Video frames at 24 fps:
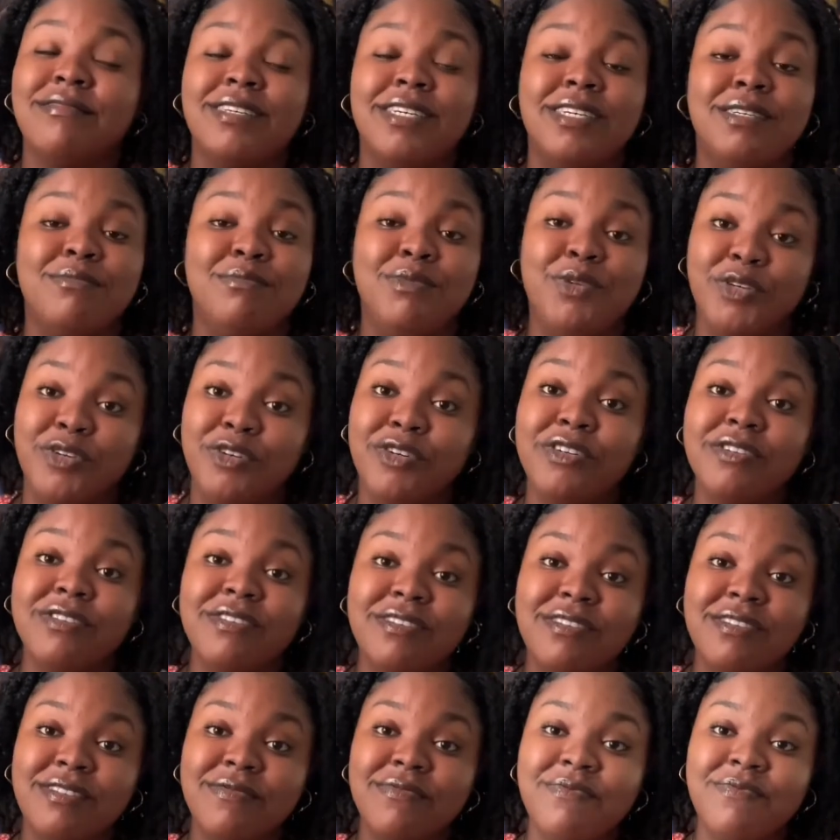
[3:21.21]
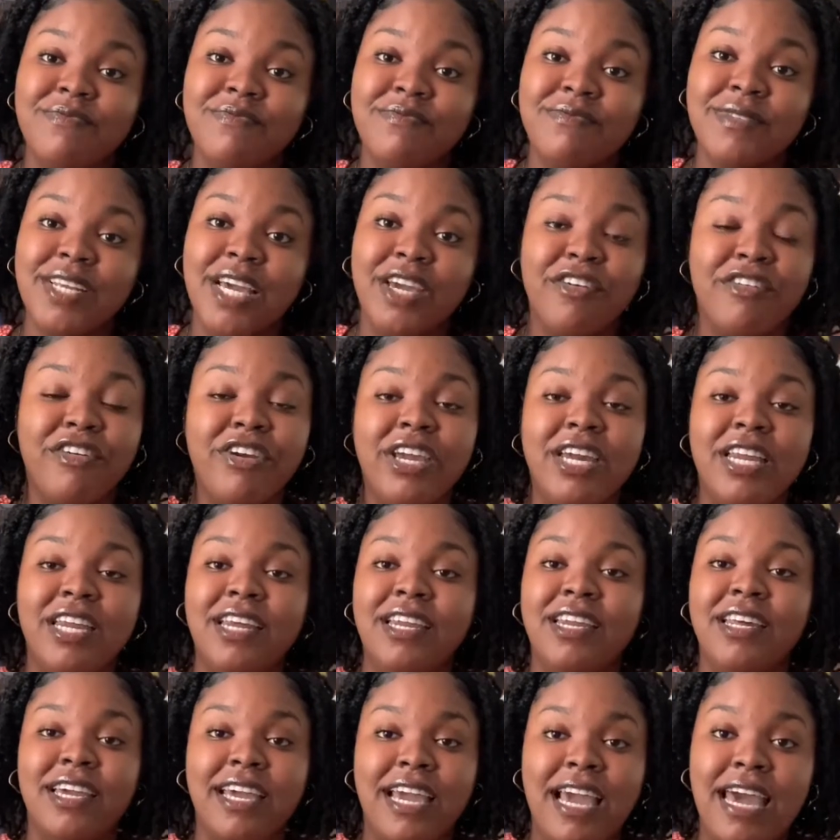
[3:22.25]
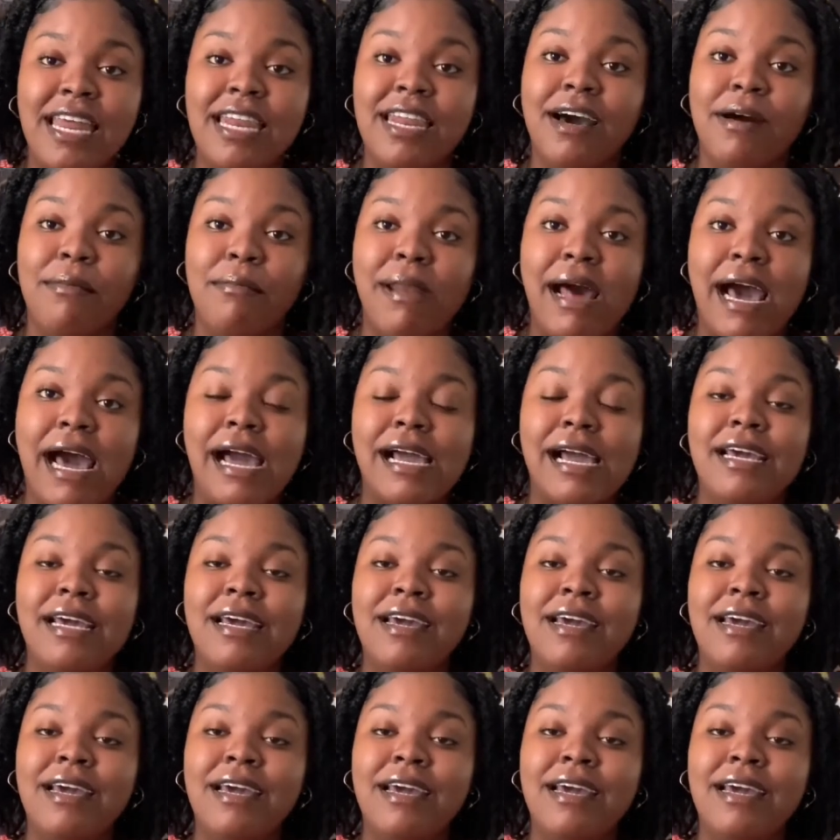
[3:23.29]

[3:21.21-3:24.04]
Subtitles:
murals and creating again a Black